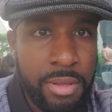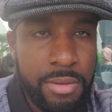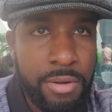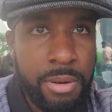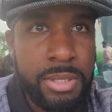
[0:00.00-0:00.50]

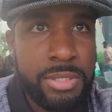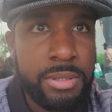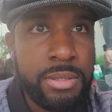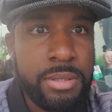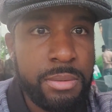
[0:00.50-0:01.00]
You know what I mean?
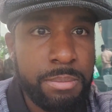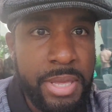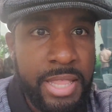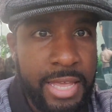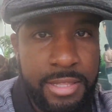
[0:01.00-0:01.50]
To
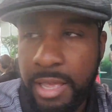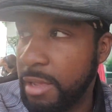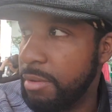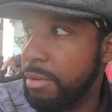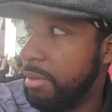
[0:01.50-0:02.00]
be like
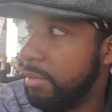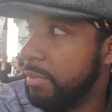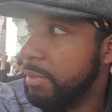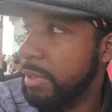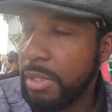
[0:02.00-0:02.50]
that,
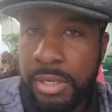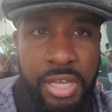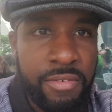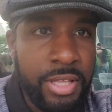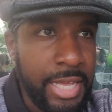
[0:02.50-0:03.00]

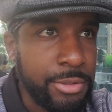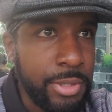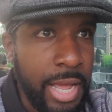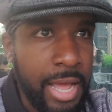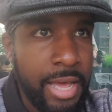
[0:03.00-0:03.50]
can't even look at you
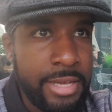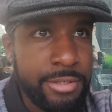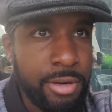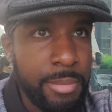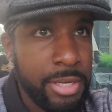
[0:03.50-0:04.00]
in the
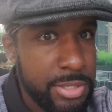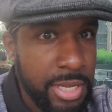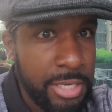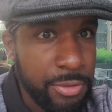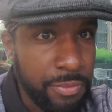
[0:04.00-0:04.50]
eyes. You know what I mean? They'll
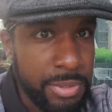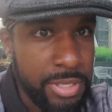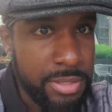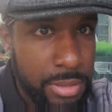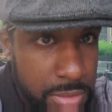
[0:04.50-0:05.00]
stare at you from a
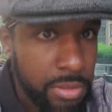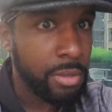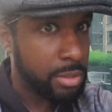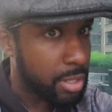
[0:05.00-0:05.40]
distance.